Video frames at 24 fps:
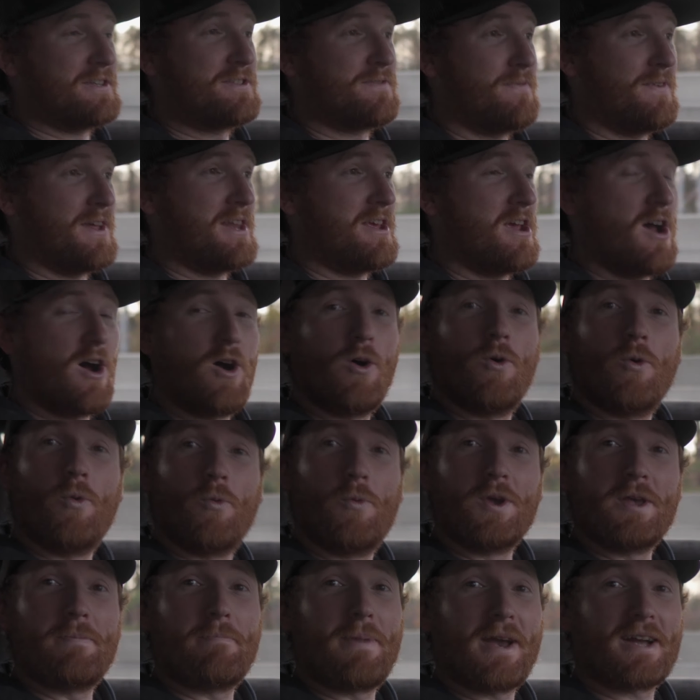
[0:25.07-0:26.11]
this video,
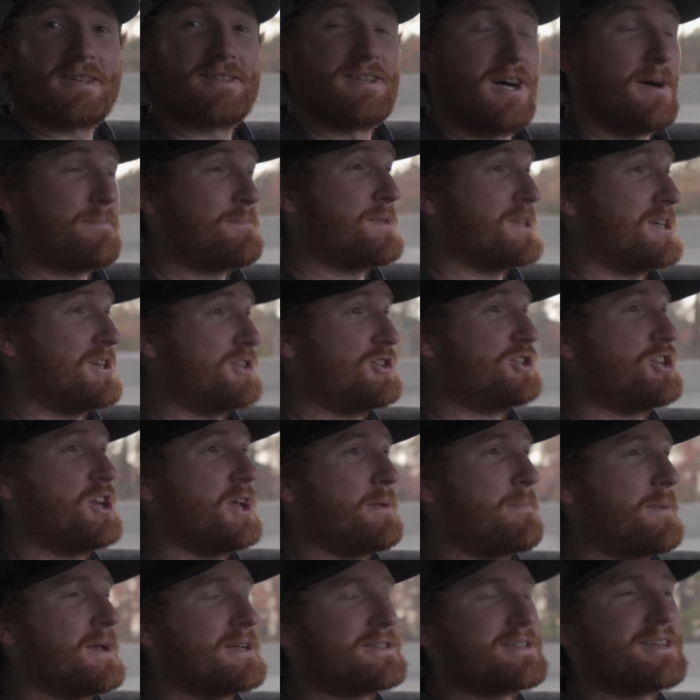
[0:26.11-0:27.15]
we picked up the
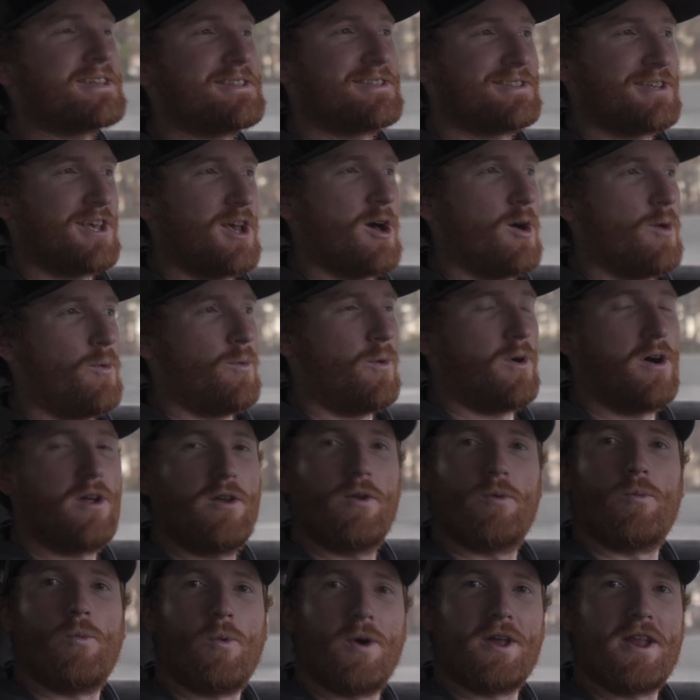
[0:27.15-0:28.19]
cheapest
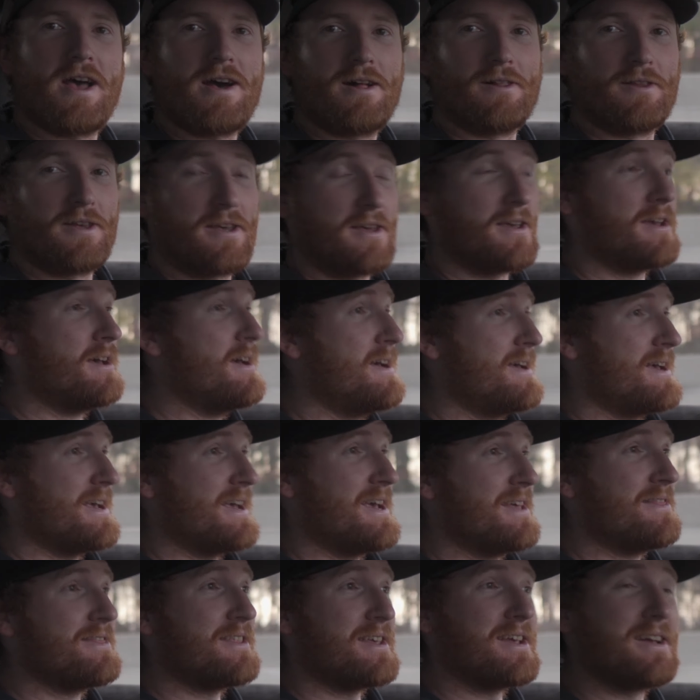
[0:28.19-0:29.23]
ZL1 1LE
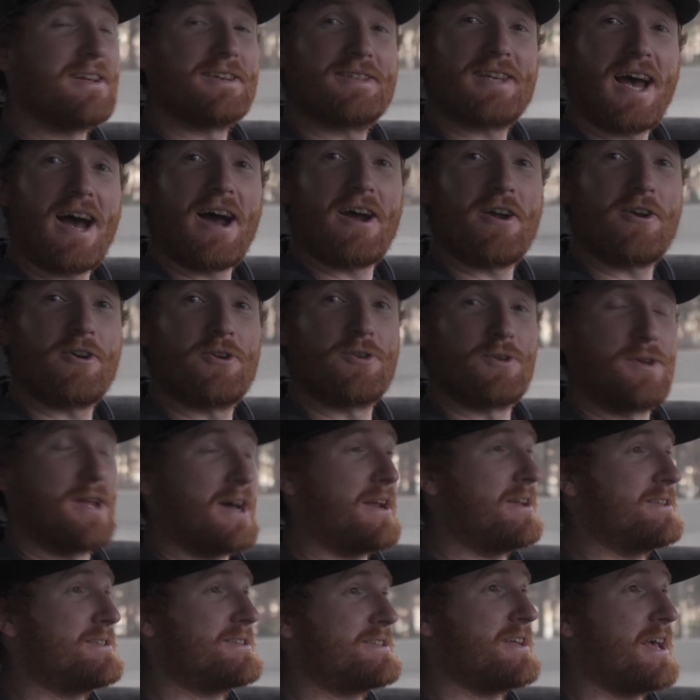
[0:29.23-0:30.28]
in the entire
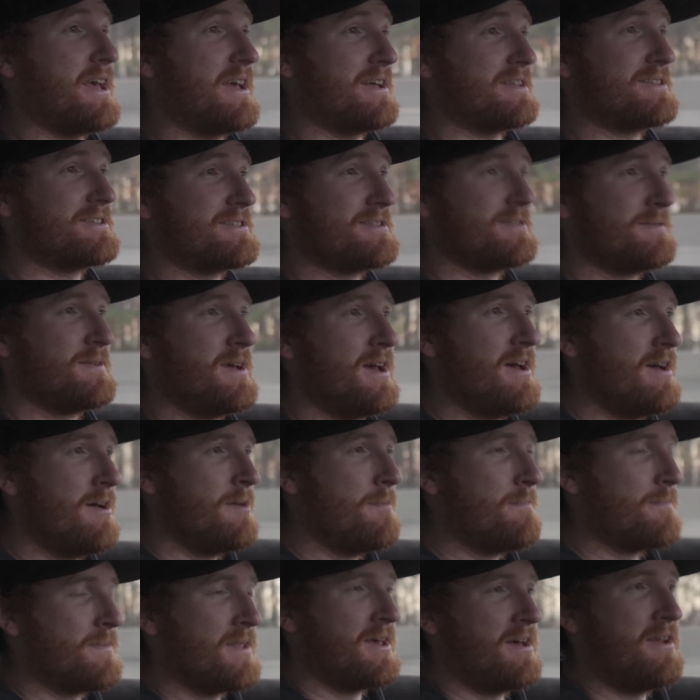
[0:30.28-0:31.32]
United States.
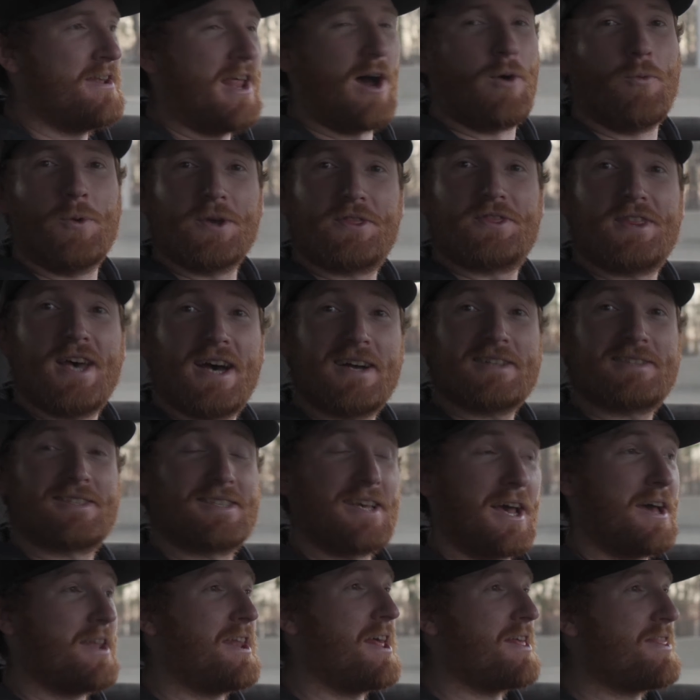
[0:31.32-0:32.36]
Now with that
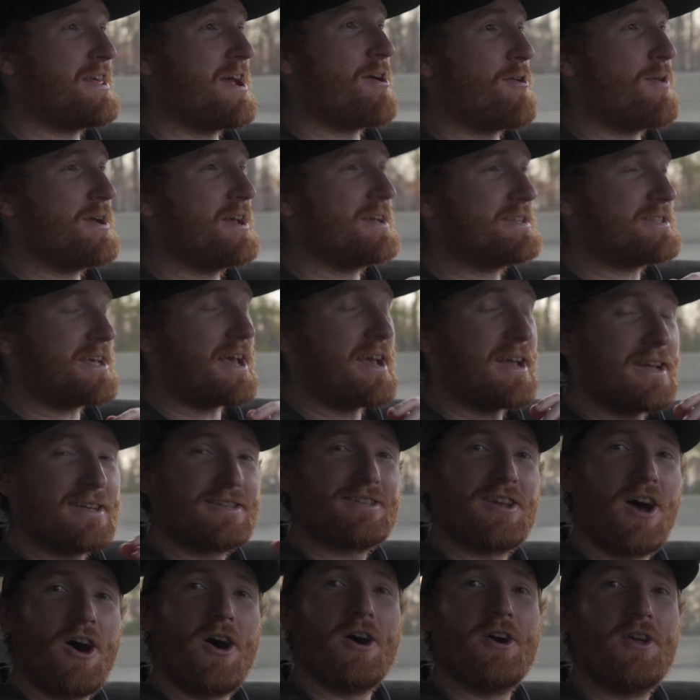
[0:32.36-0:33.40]
said, there is a
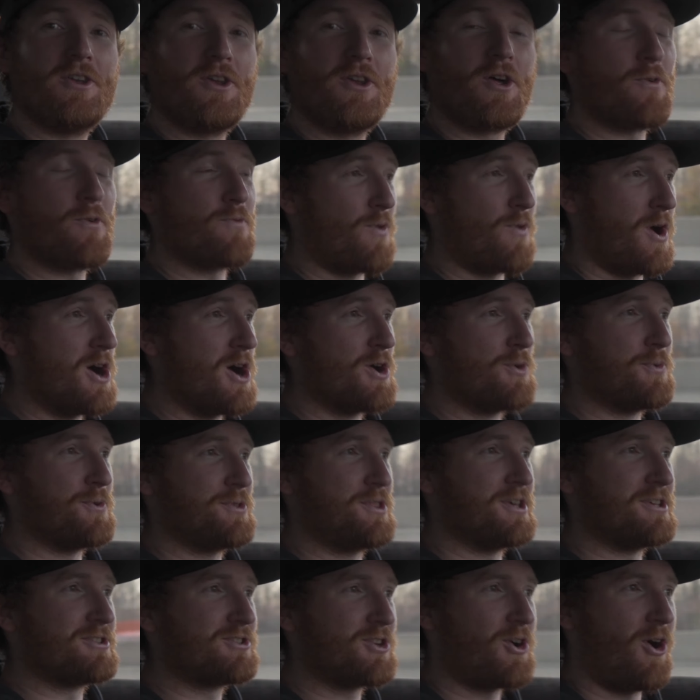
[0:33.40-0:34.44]
ton wrong with
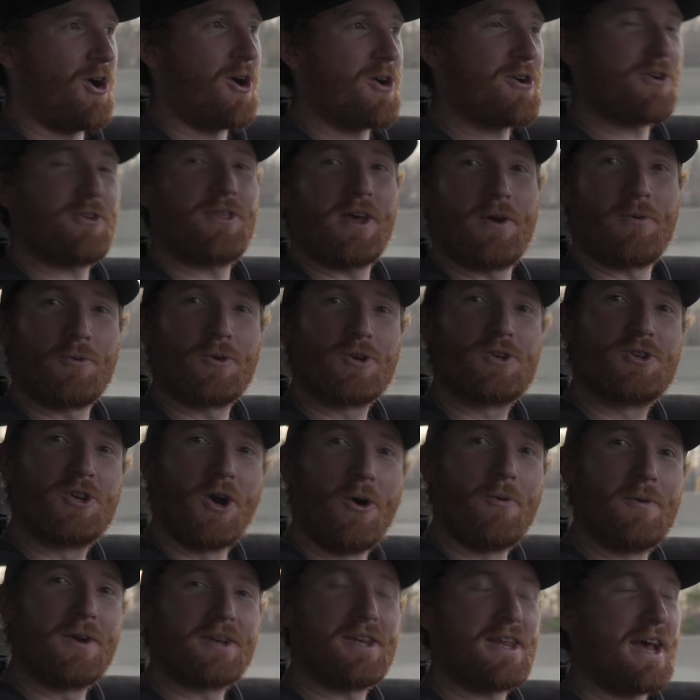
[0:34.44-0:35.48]
this car that we're
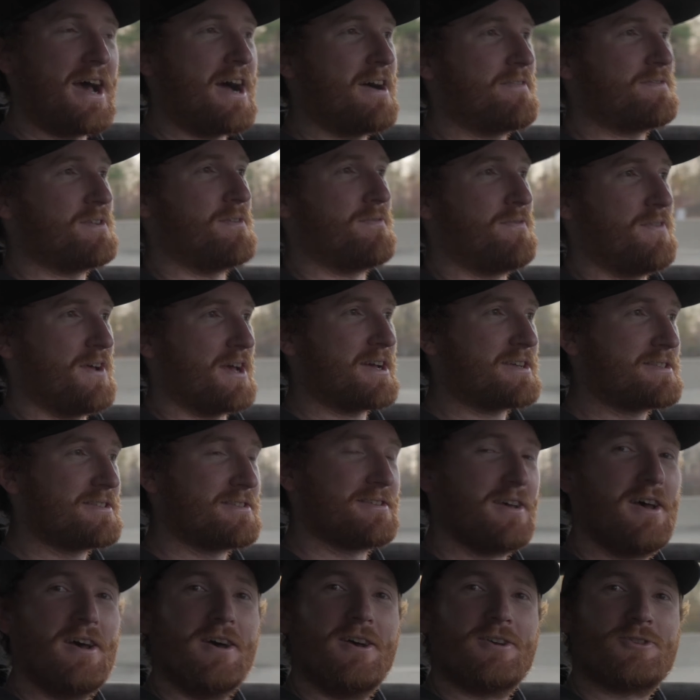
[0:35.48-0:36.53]
going to have to fix.
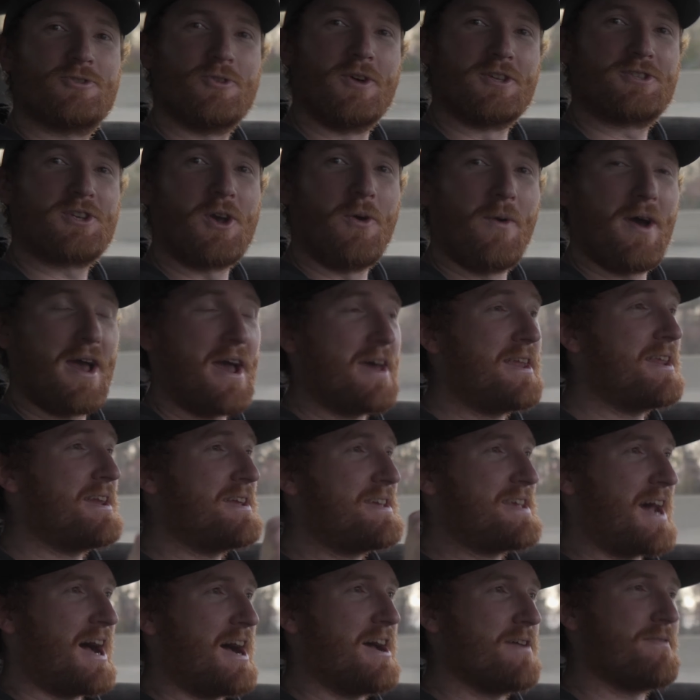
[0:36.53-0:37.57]
So let's go ahead,
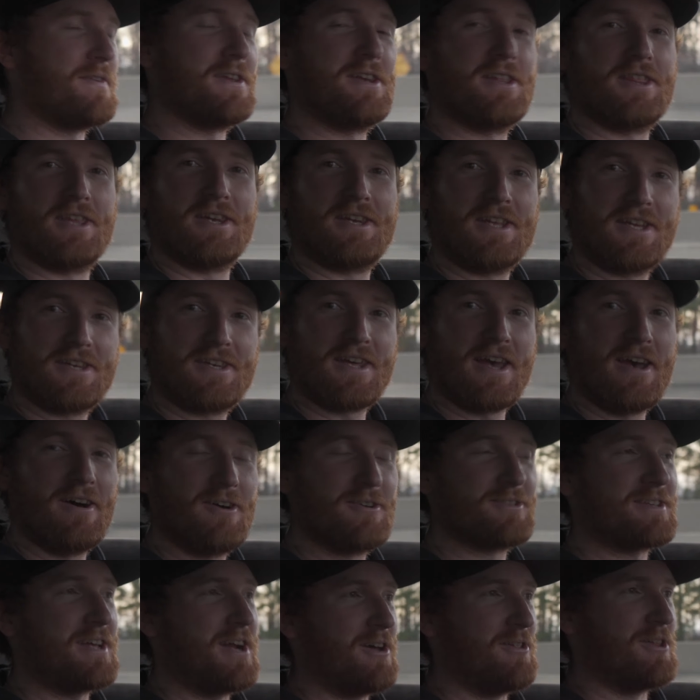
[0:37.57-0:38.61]
dive into the
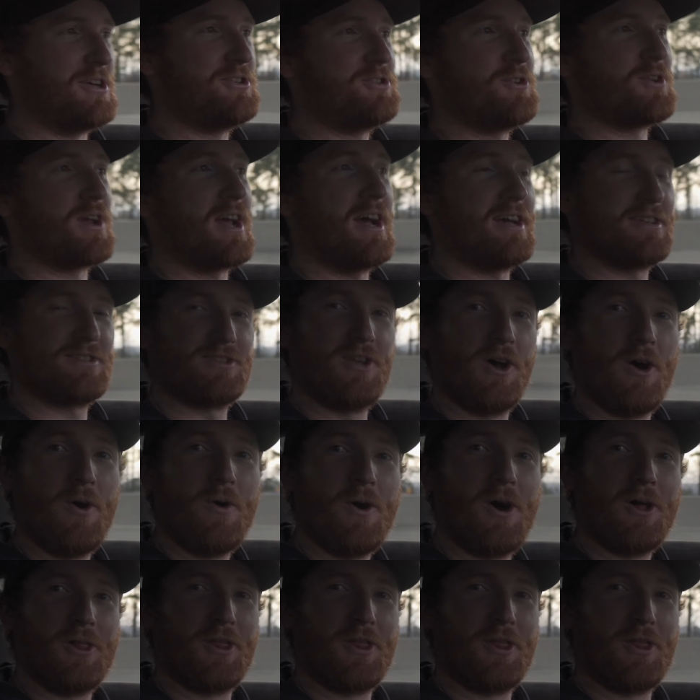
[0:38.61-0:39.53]
details, and I'll let you guys know a